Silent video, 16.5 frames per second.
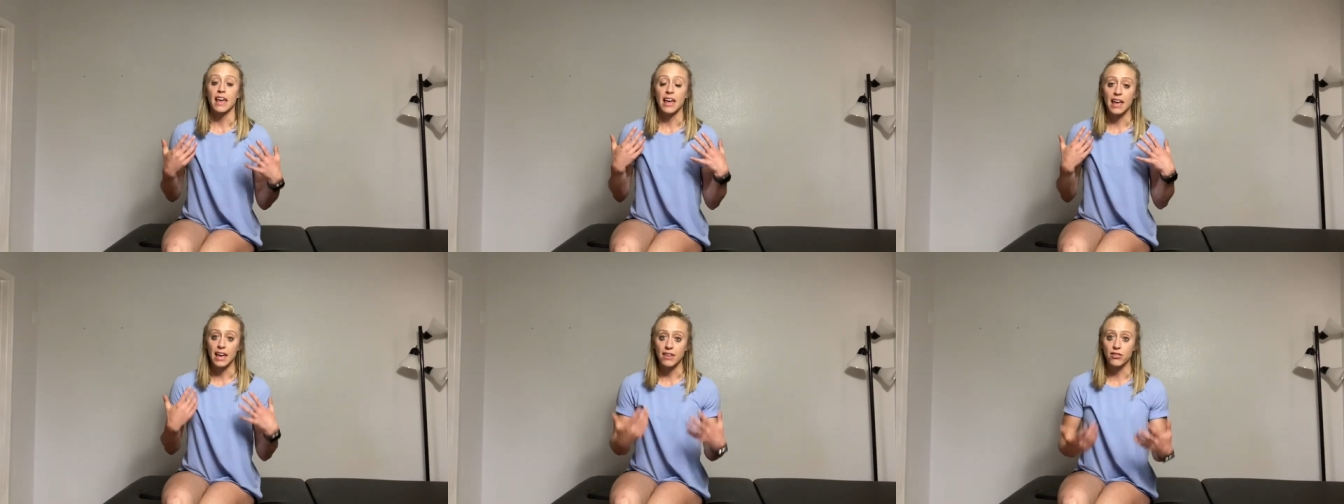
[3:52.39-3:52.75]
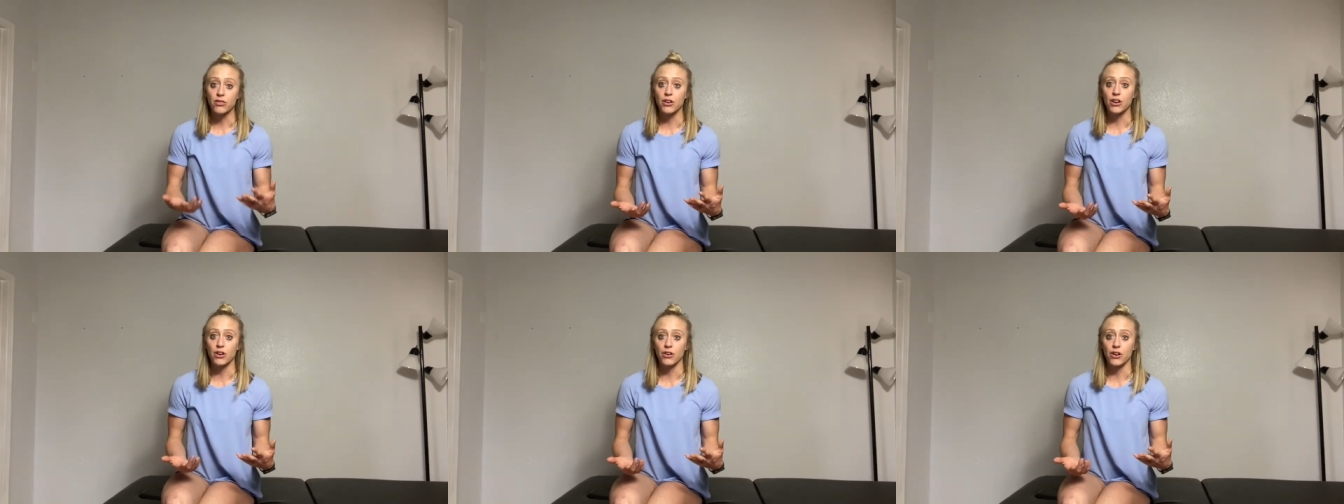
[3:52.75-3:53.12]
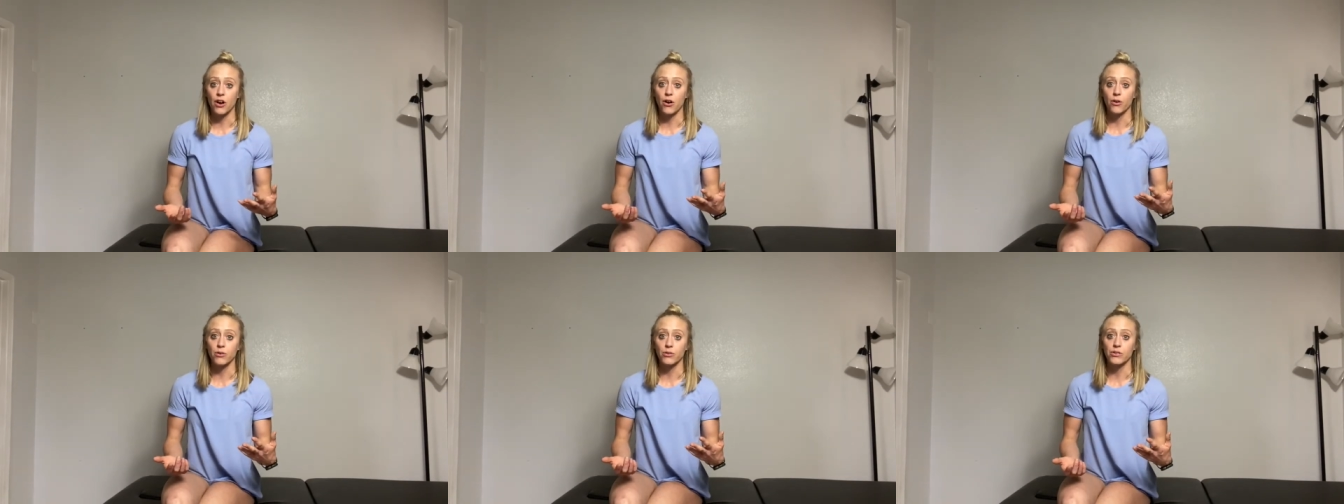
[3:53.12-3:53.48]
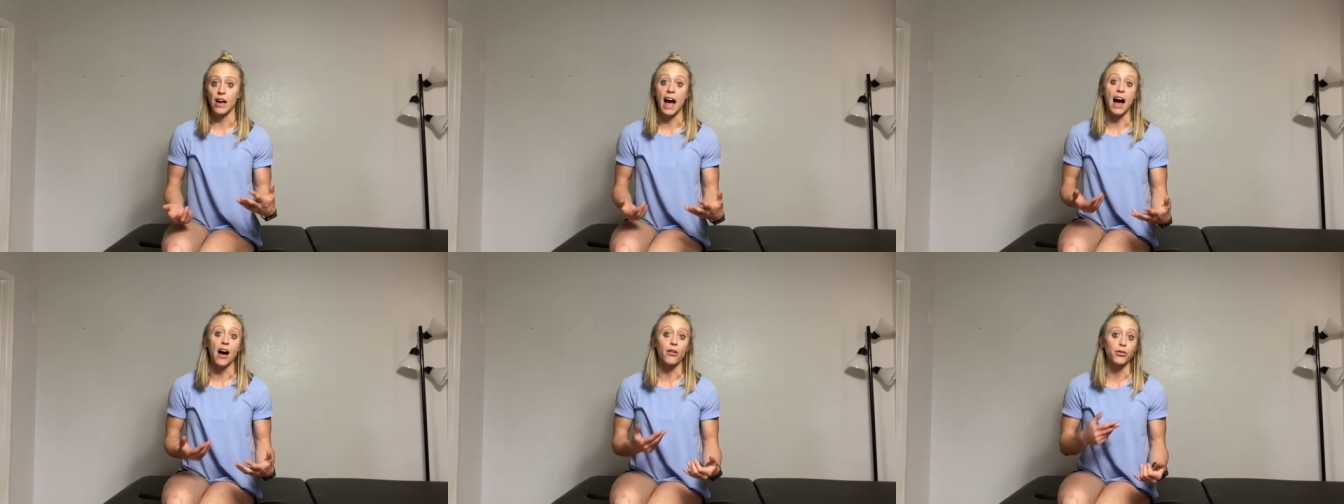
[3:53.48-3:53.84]
in through your nose,
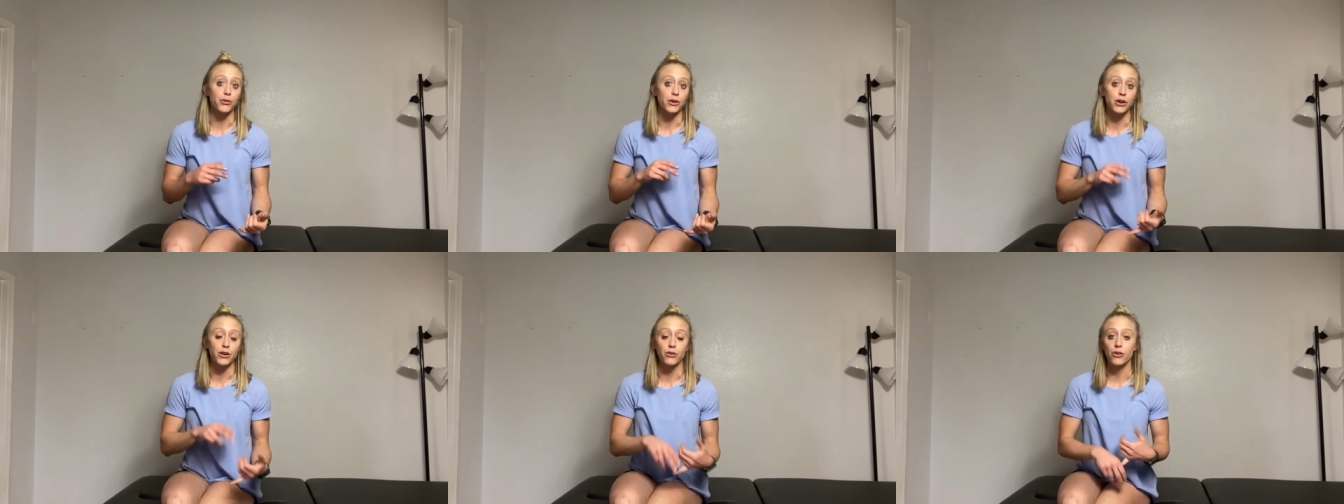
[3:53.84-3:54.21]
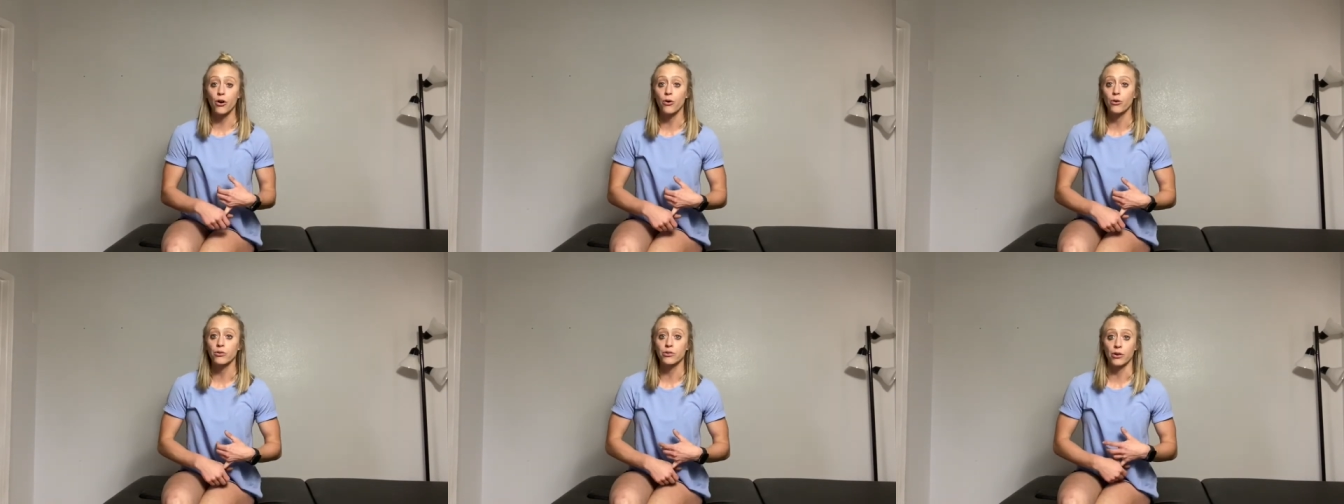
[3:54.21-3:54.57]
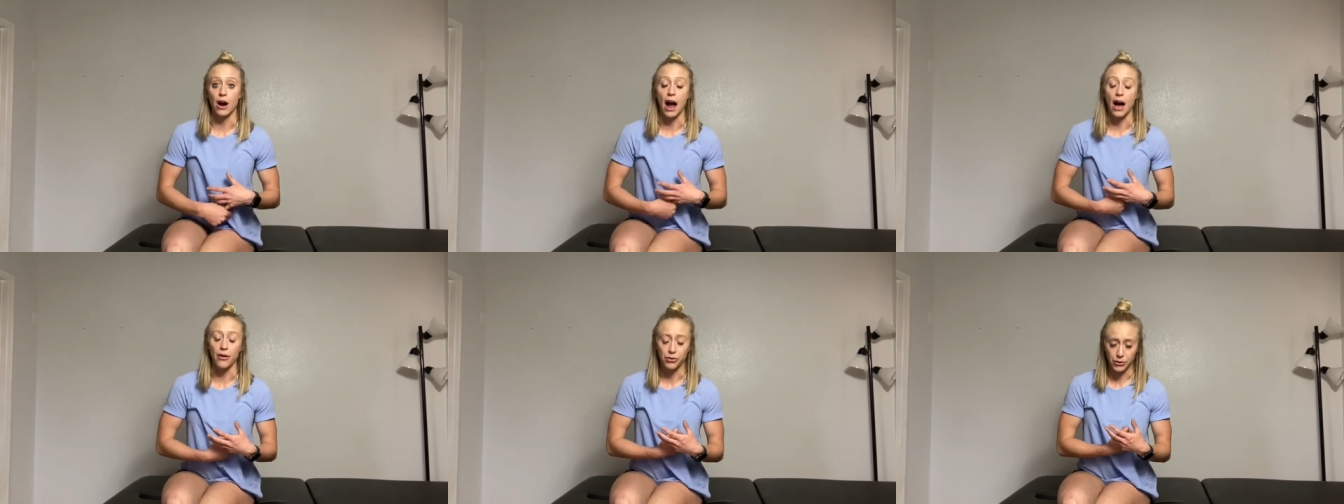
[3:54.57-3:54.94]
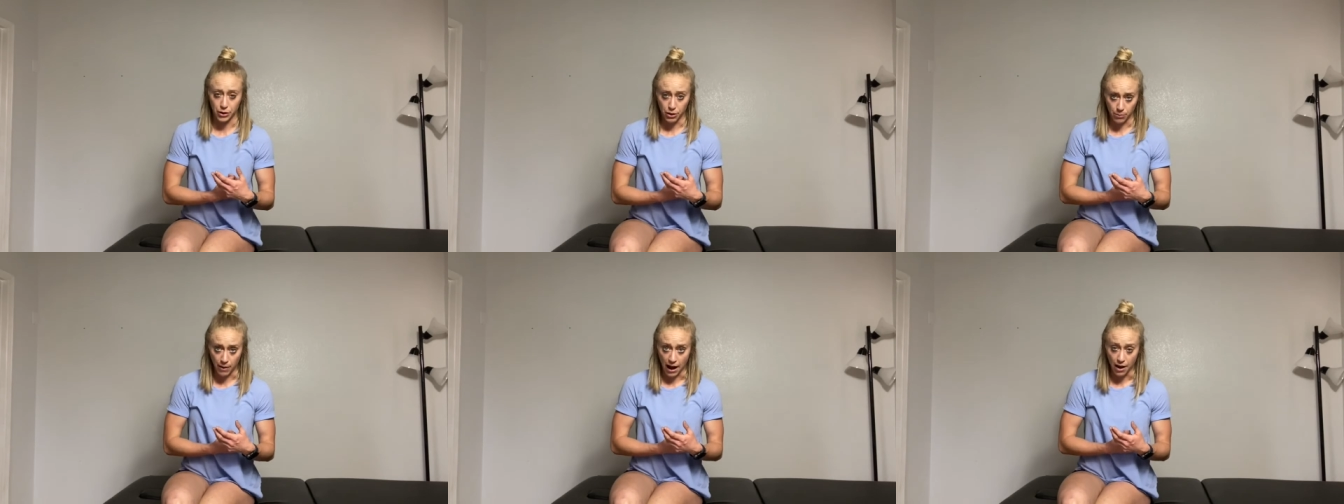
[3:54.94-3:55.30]
out through your nose, or out through
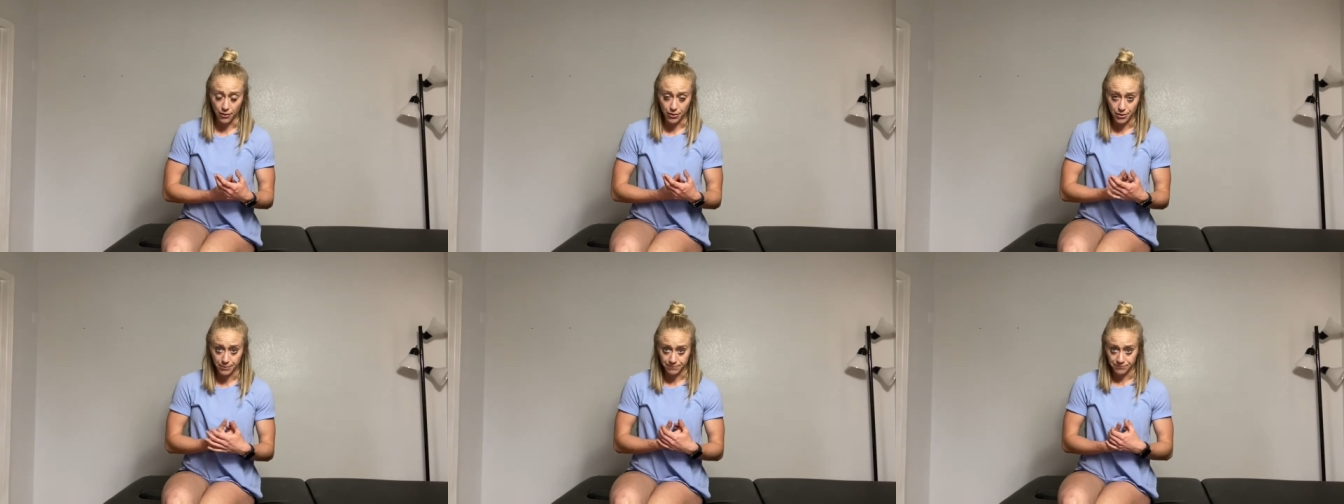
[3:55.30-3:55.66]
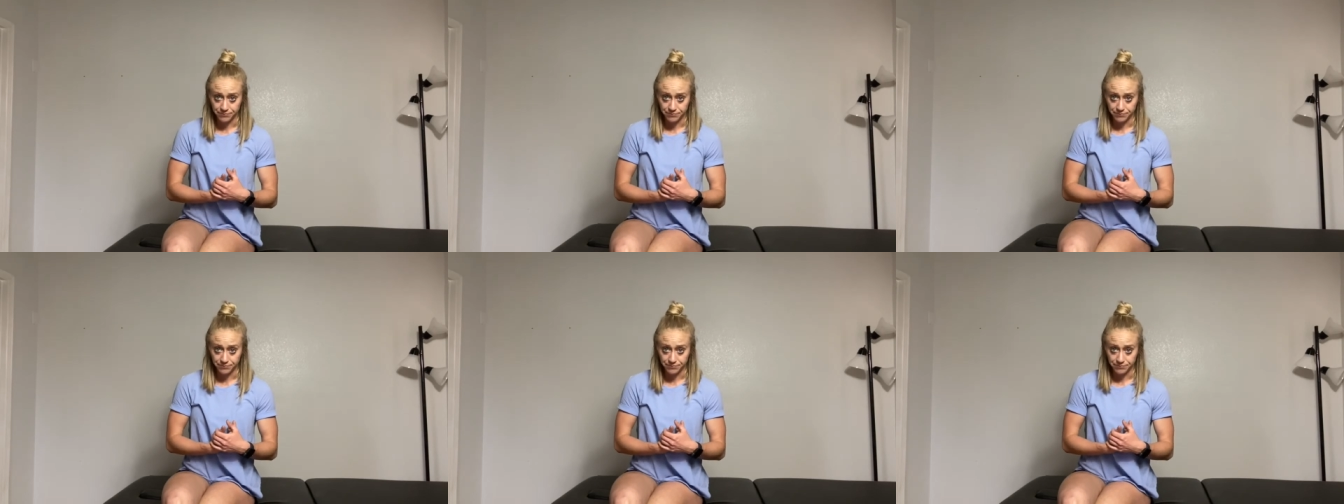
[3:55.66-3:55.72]
your mouth